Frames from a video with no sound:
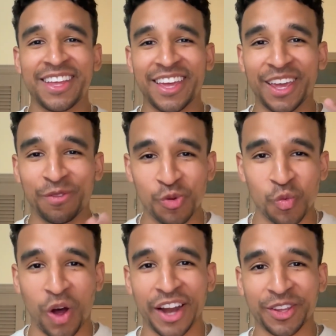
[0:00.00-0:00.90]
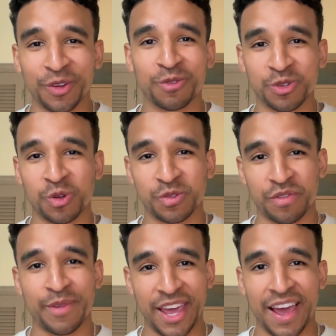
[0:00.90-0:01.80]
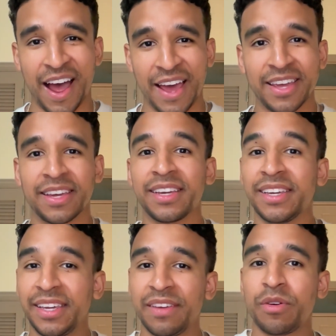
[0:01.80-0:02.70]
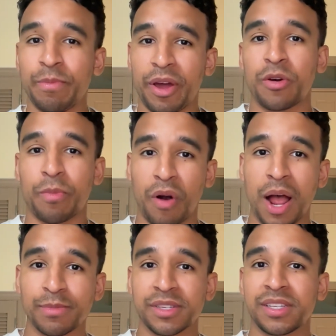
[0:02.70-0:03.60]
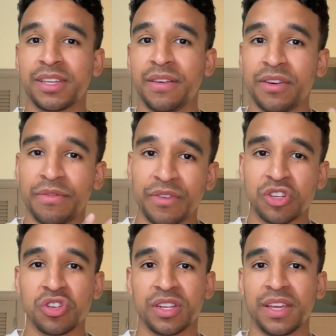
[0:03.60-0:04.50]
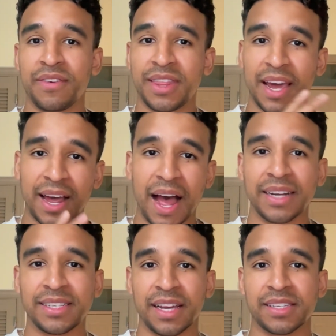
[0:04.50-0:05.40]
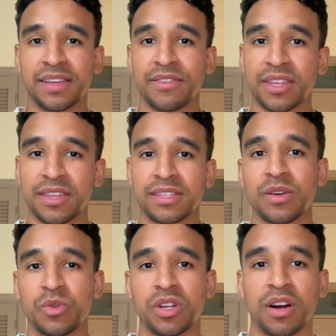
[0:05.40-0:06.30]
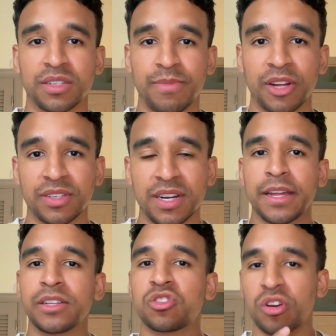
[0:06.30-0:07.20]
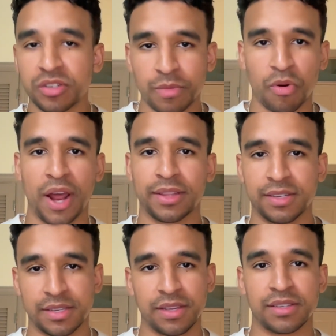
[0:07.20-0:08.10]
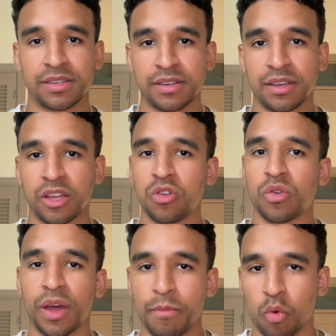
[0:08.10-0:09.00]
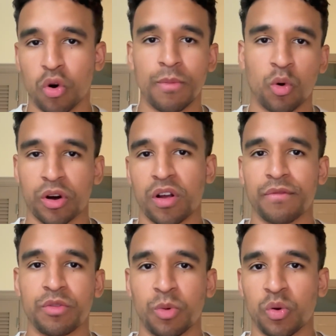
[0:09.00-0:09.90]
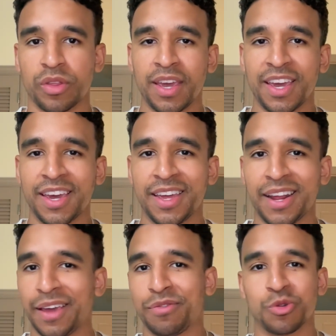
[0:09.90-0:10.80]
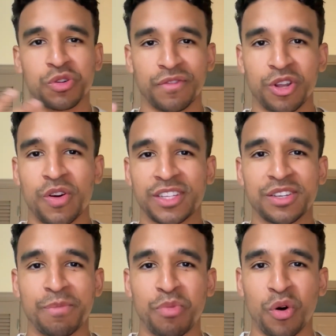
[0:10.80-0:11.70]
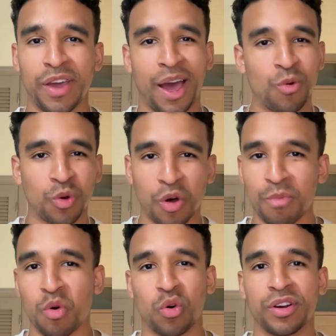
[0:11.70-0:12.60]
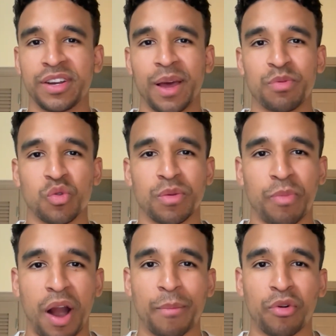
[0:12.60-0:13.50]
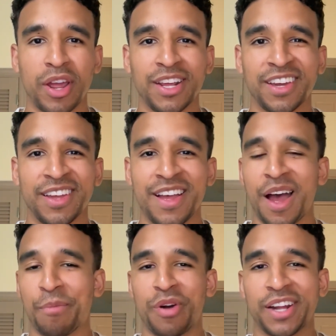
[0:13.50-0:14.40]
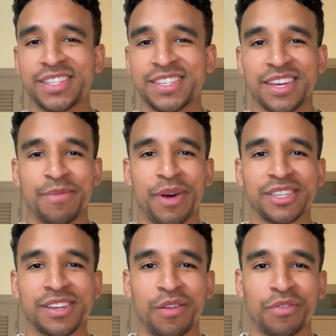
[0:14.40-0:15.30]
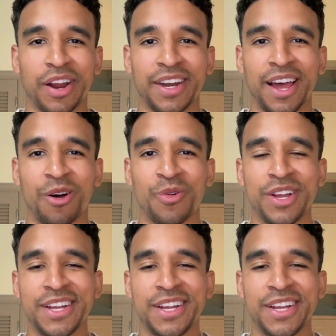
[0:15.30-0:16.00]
if you want good results from AI, give it better prompts, give it a vision, give it that context, give it the things that we talked about today, and start to practice this. And you'll get more and more comfortable with it. In a future video at some point, I will go more in depth with prompt writing. I'm practicing it myself right now.